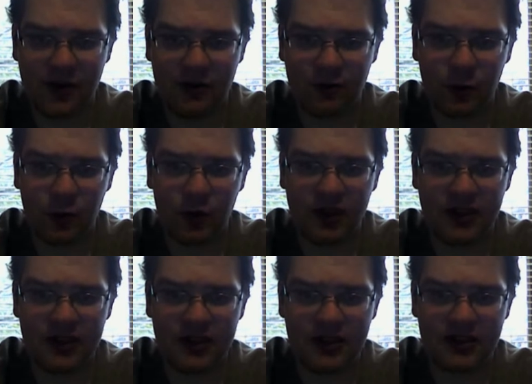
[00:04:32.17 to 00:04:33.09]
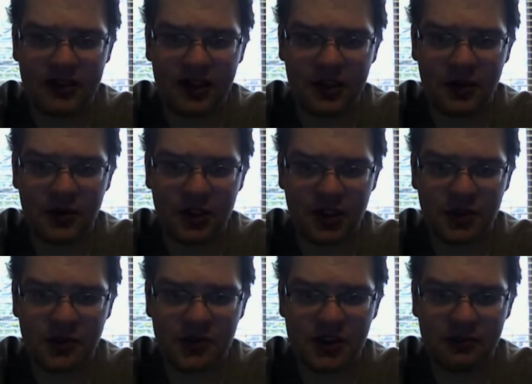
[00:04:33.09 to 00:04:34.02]
For one, Nintendo
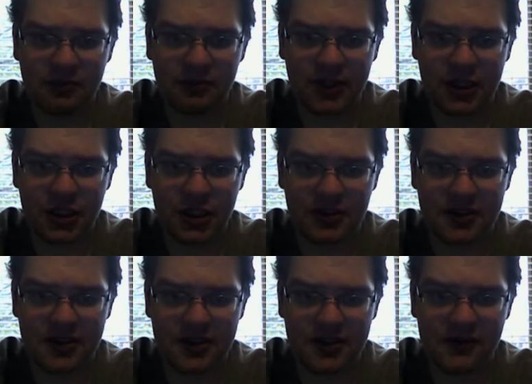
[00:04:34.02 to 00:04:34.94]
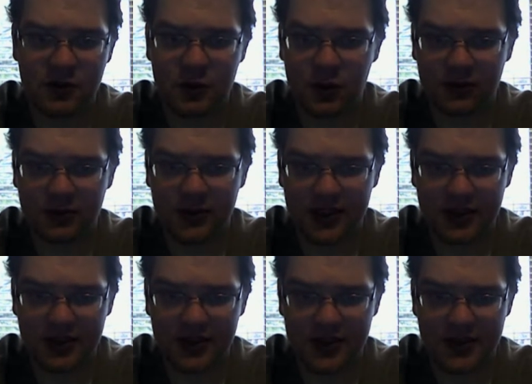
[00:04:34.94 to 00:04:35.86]
used pressure-sensitive shoulder
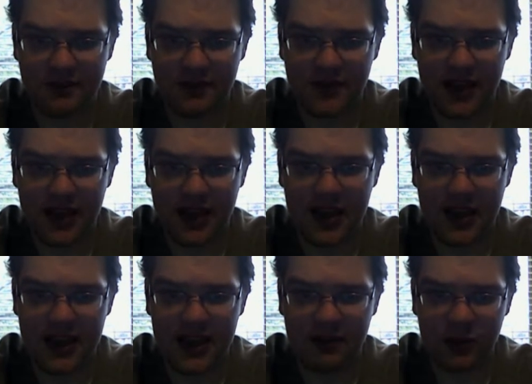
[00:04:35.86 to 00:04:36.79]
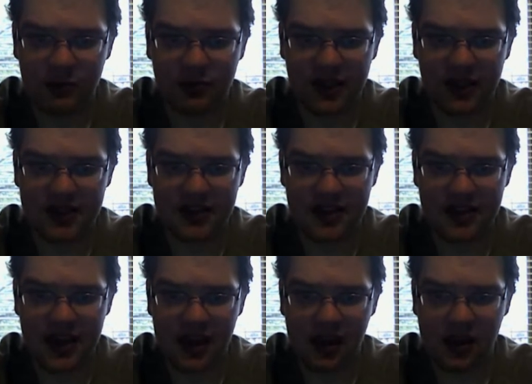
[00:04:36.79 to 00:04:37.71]
buttons. If you pressed
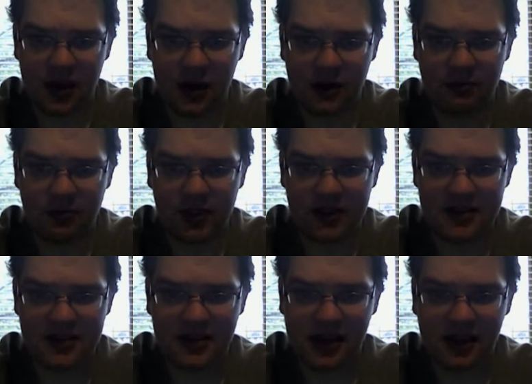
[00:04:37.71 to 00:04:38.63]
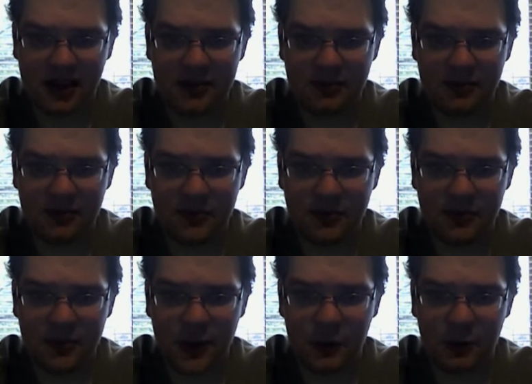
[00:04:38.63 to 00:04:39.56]
the L and R buttons lightly,
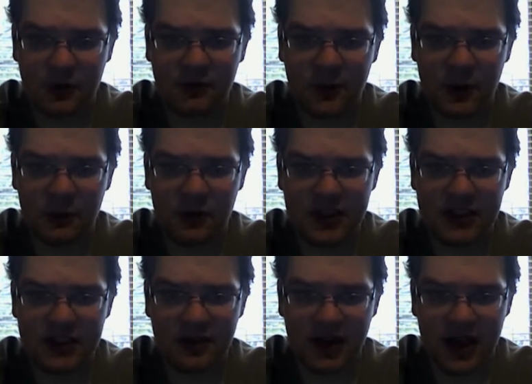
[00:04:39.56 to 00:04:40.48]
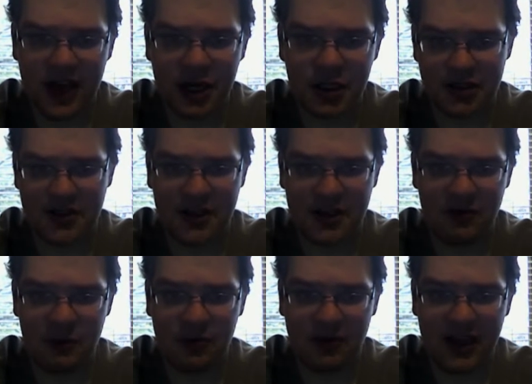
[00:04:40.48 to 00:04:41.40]
you would perform a different action than
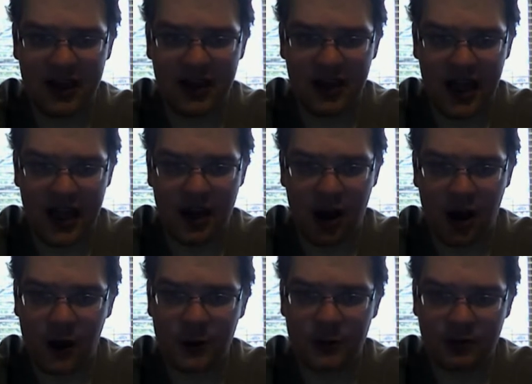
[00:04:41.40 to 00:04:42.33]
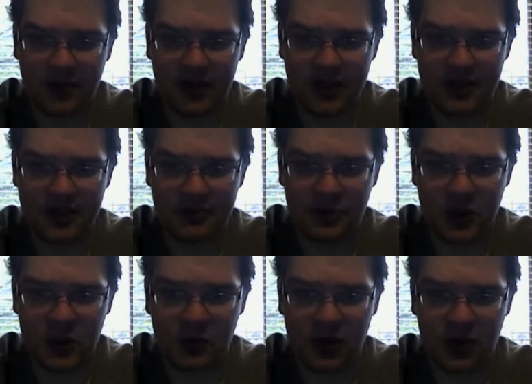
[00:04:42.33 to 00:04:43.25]
if you applied a hard press
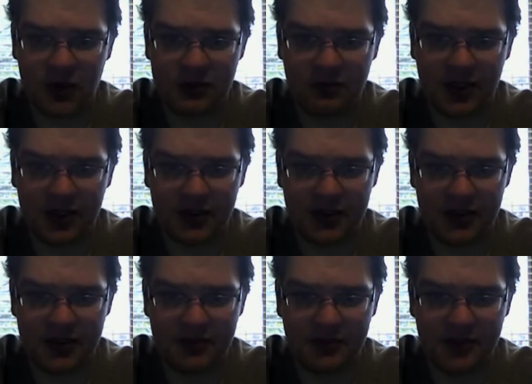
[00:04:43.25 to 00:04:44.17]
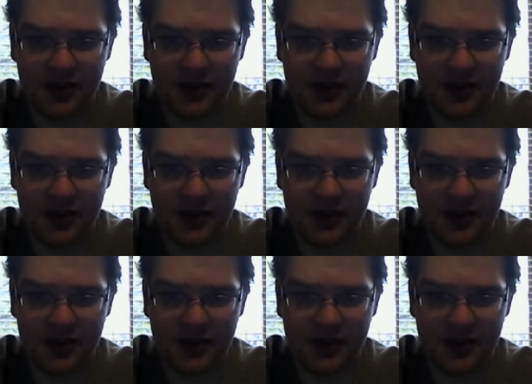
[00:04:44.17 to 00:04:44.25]
to one of those buttons.